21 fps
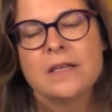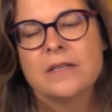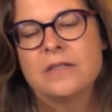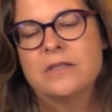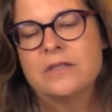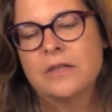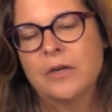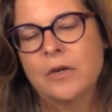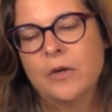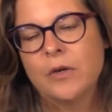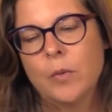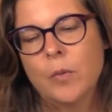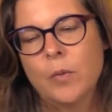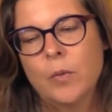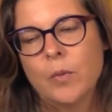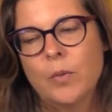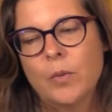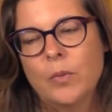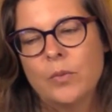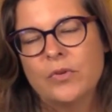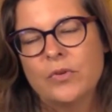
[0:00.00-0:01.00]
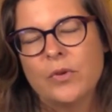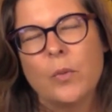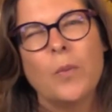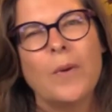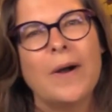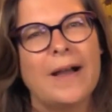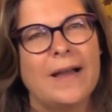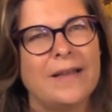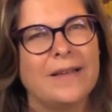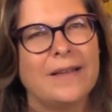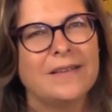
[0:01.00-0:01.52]
So
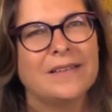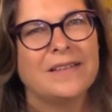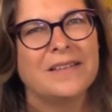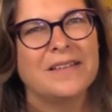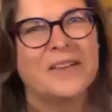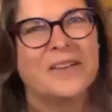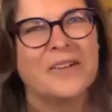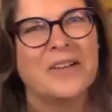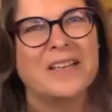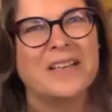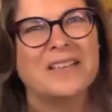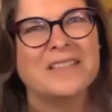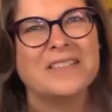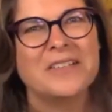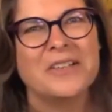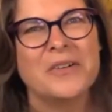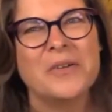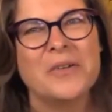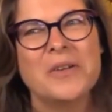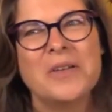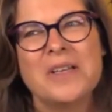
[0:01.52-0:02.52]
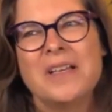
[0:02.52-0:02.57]
why? Okay, so